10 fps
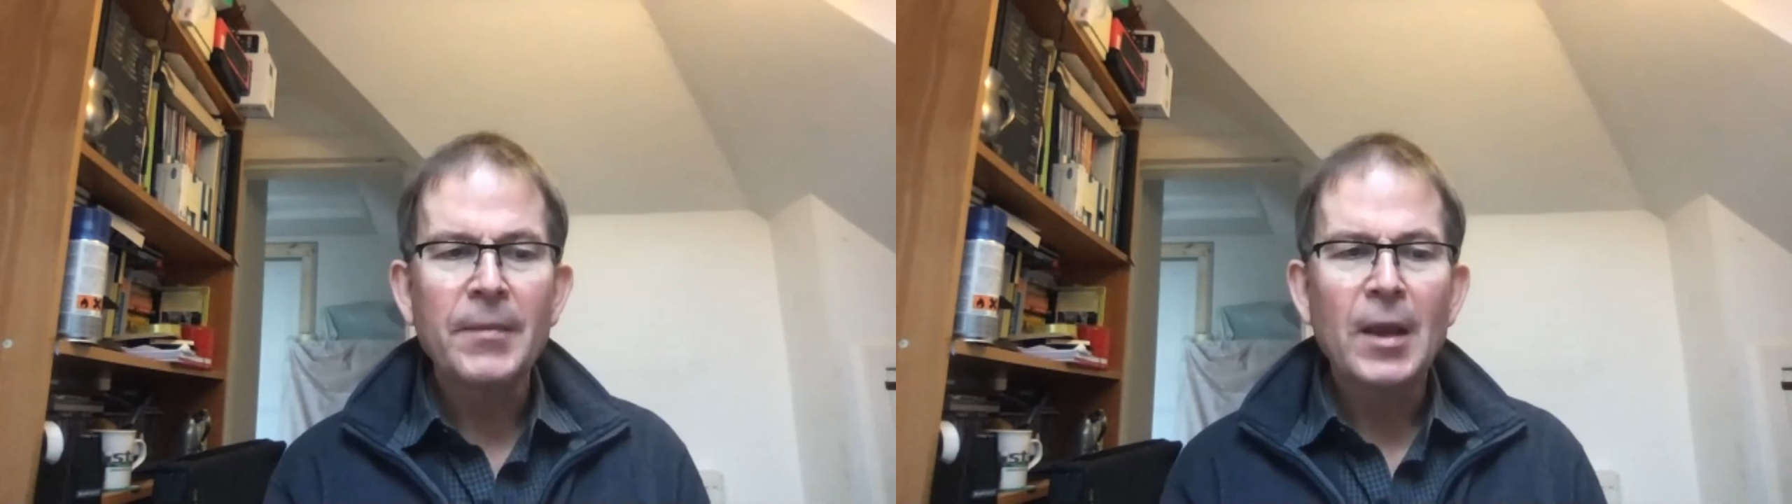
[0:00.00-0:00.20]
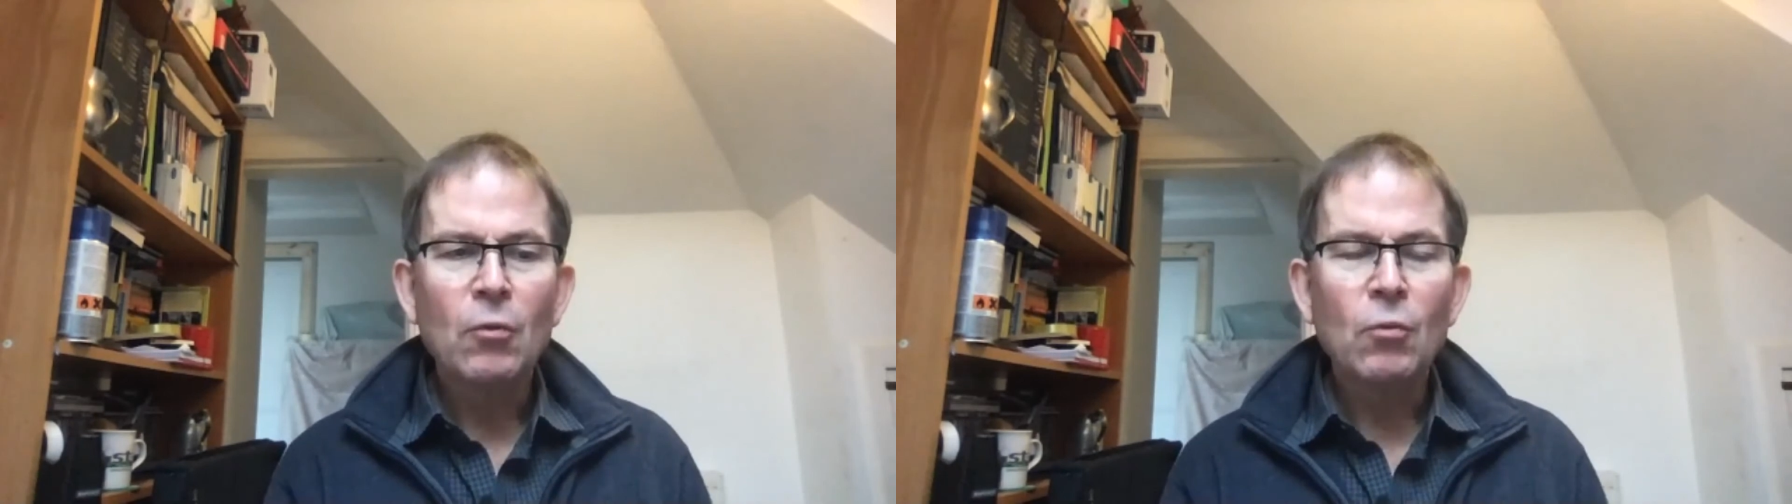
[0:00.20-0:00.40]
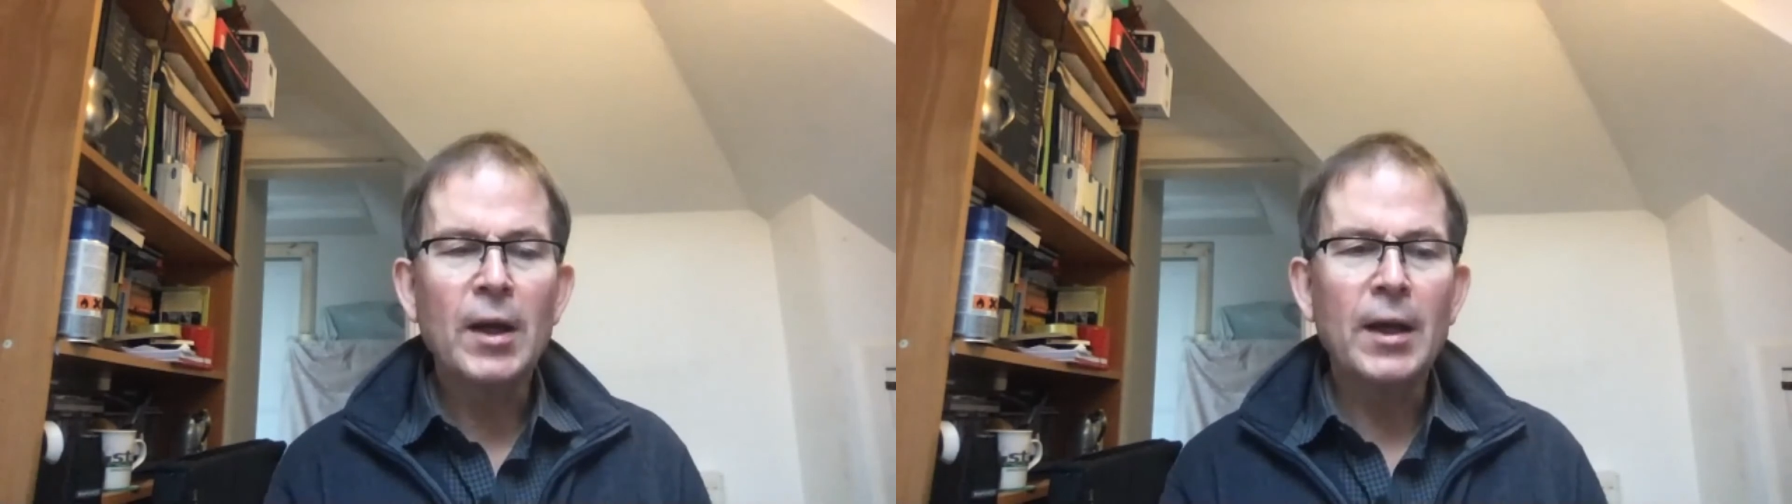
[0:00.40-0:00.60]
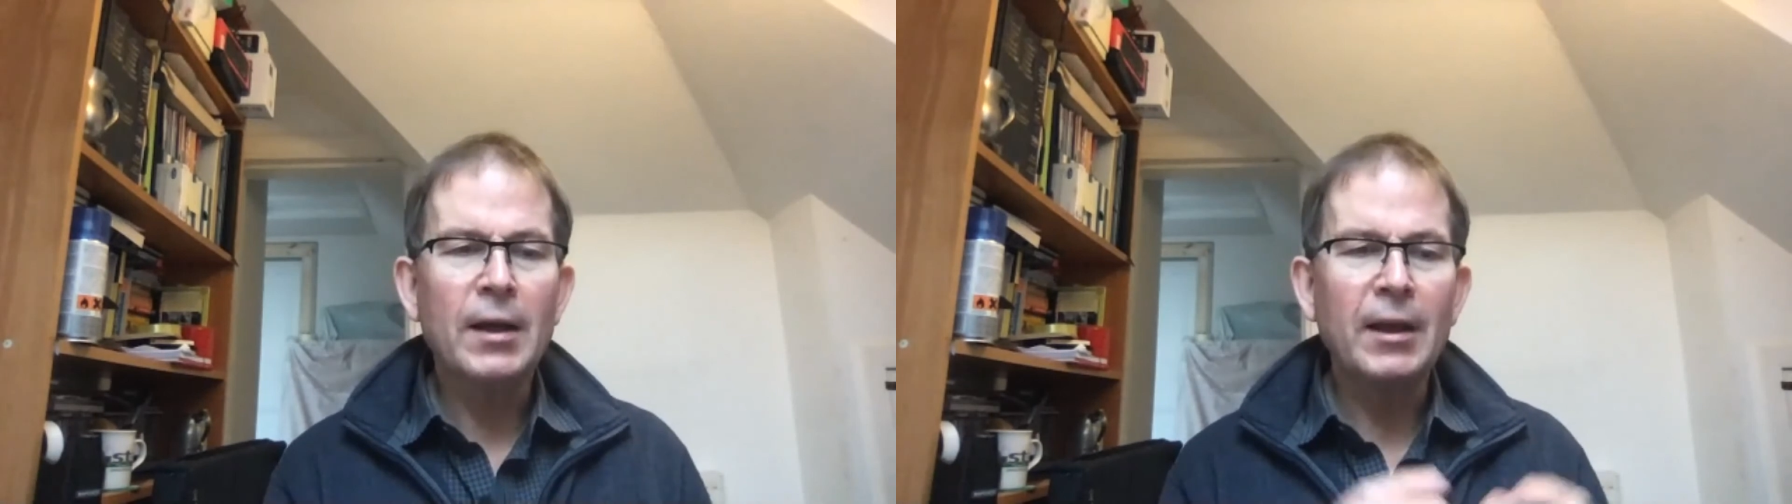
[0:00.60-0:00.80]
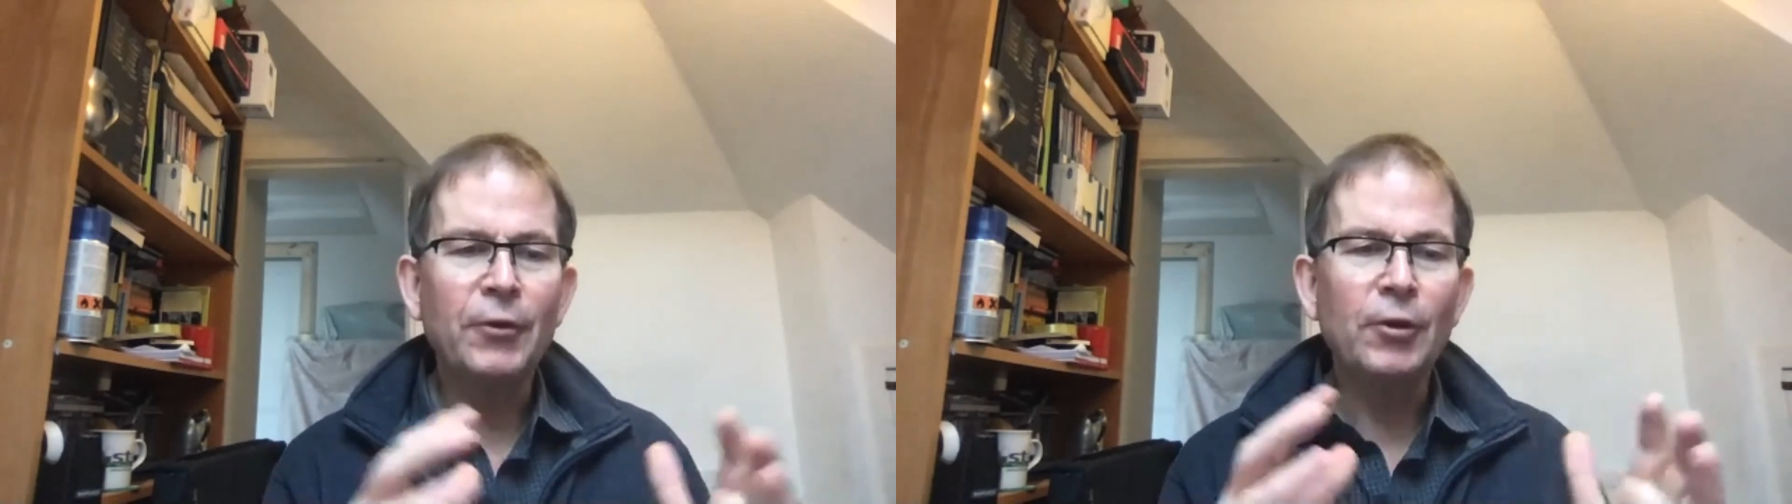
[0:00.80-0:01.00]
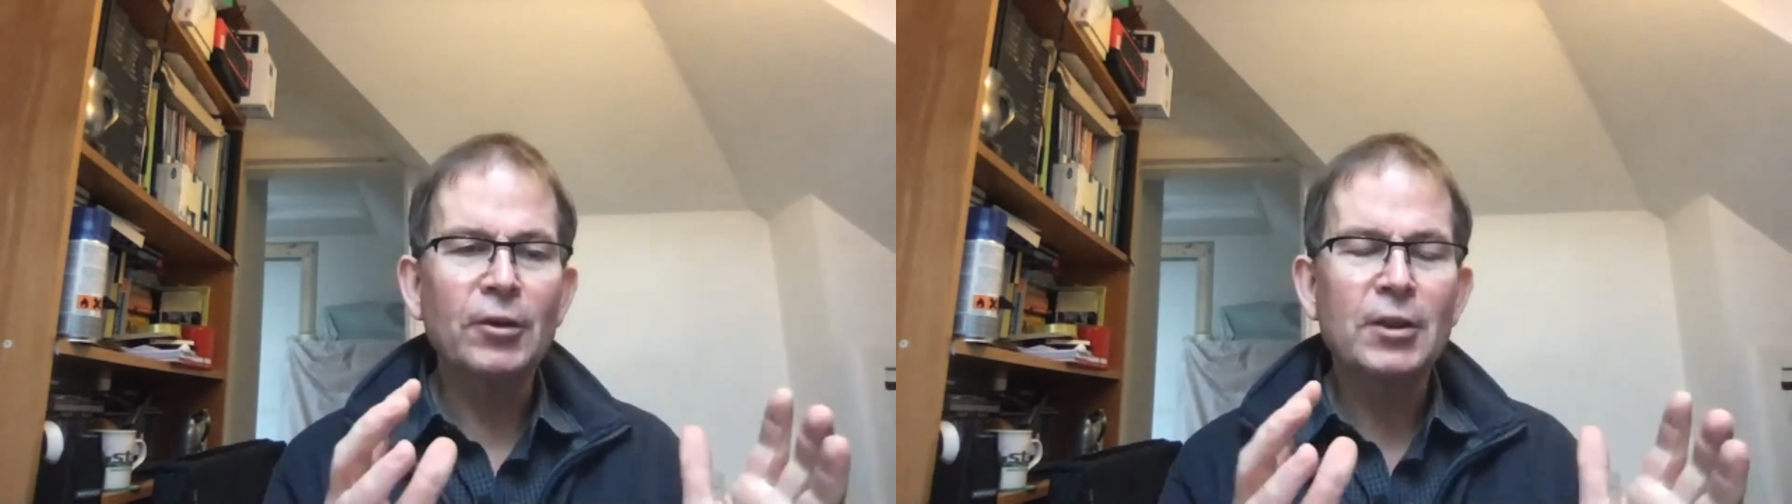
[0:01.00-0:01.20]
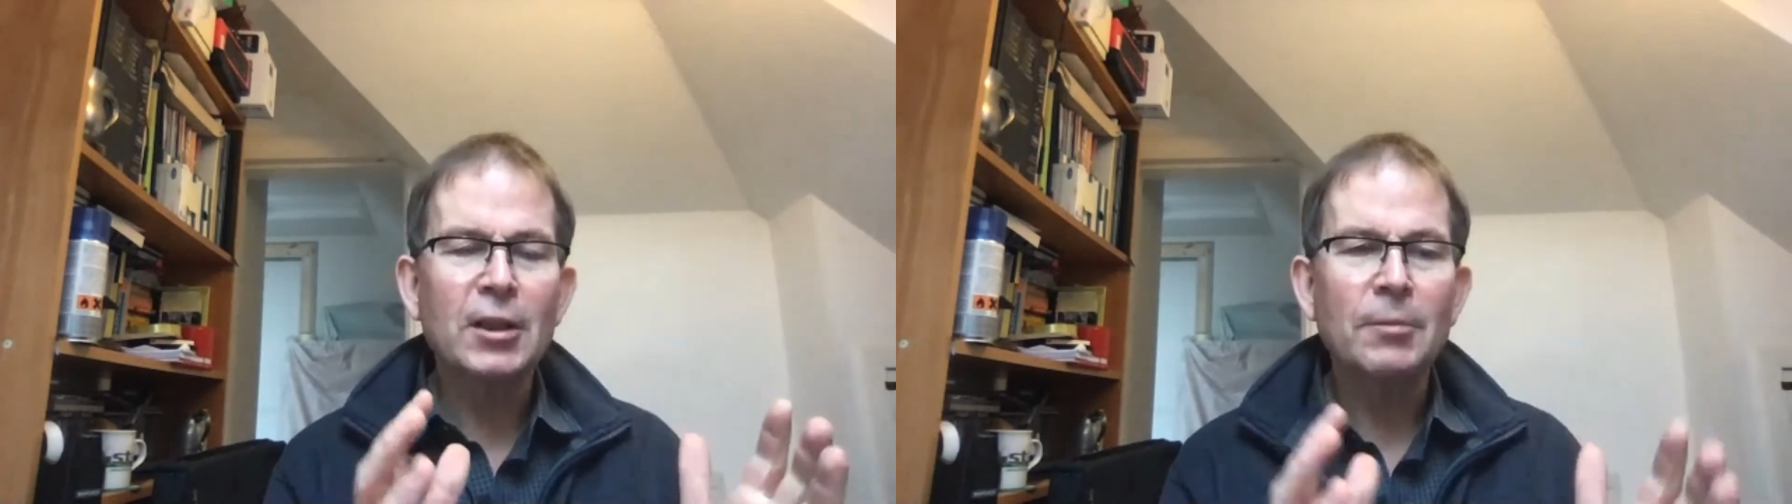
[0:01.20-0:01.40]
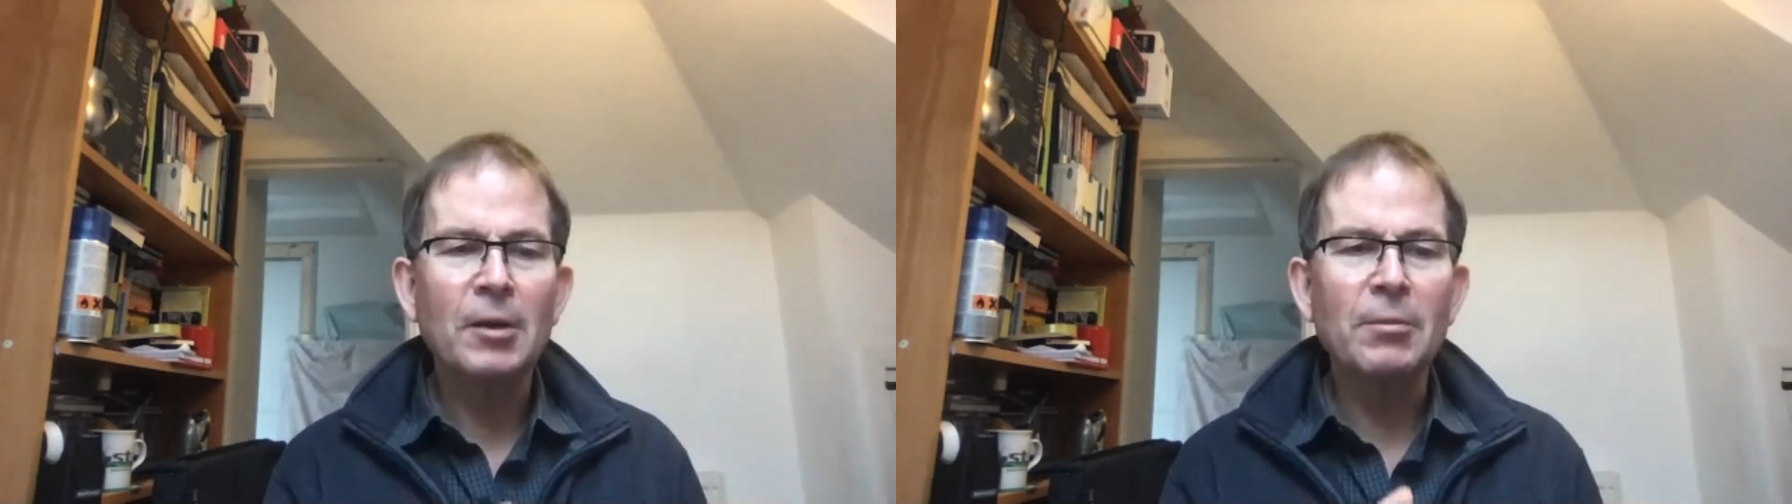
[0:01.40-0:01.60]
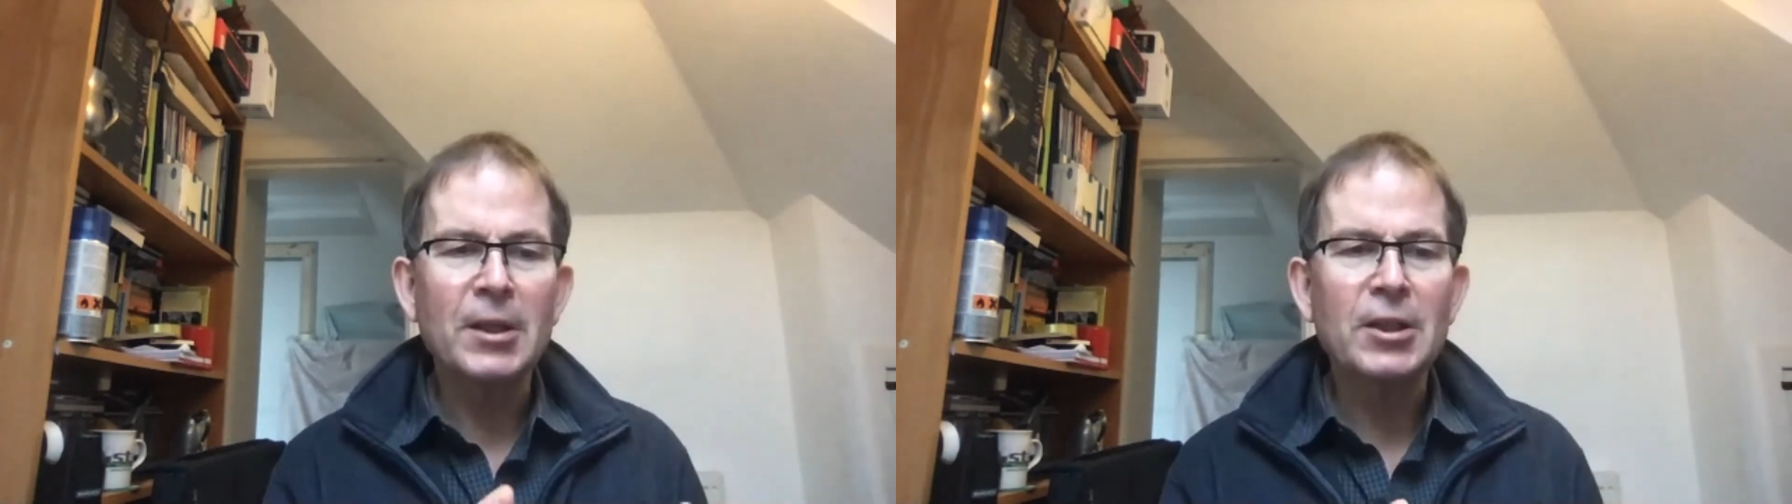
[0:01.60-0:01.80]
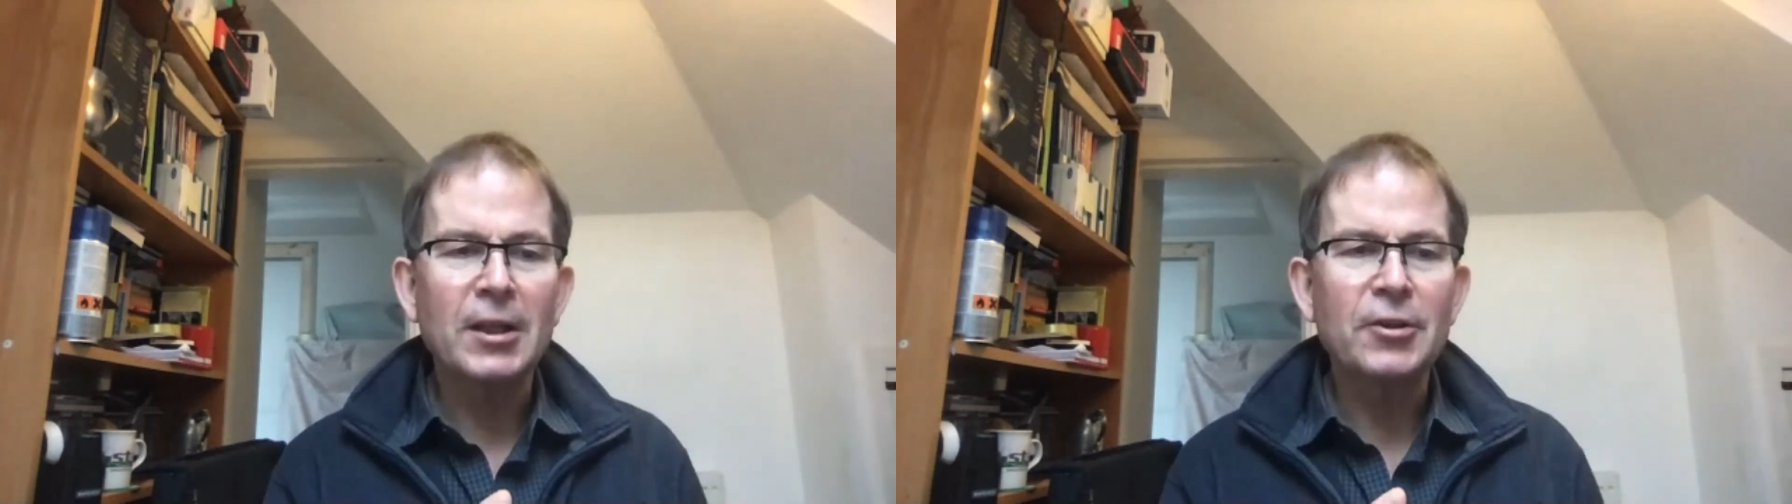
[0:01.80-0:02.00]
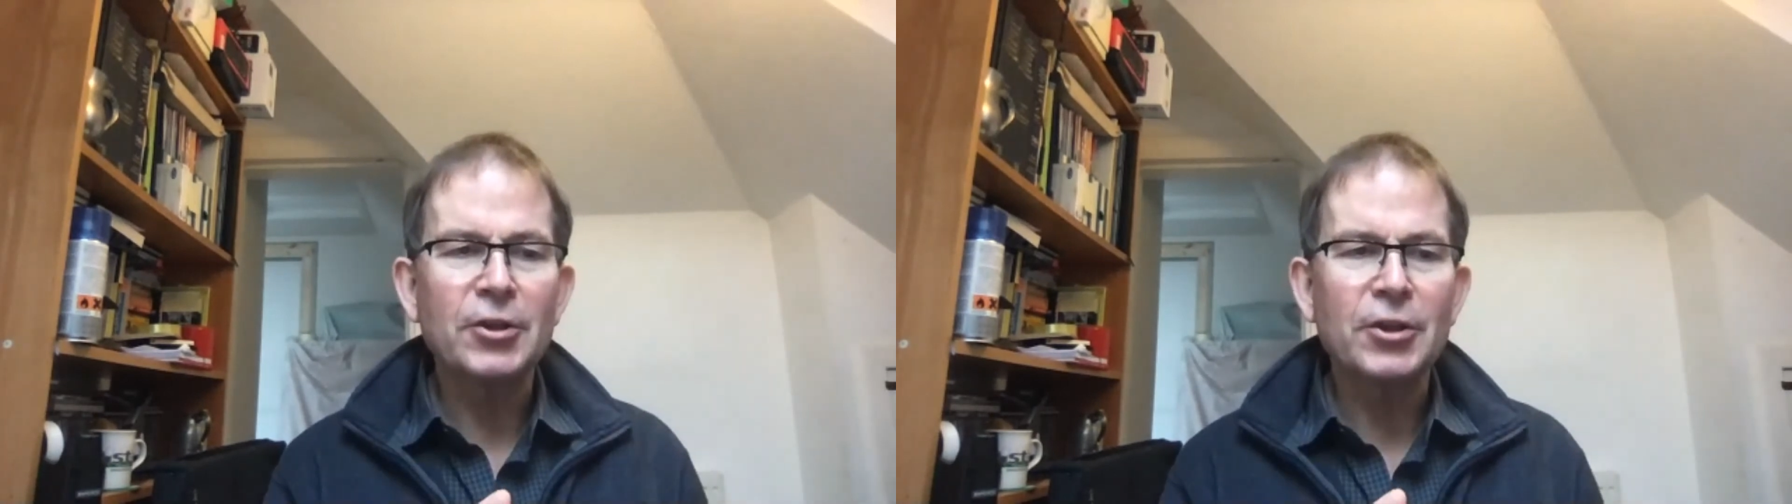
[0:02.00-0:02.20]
where if you looked at the published literature,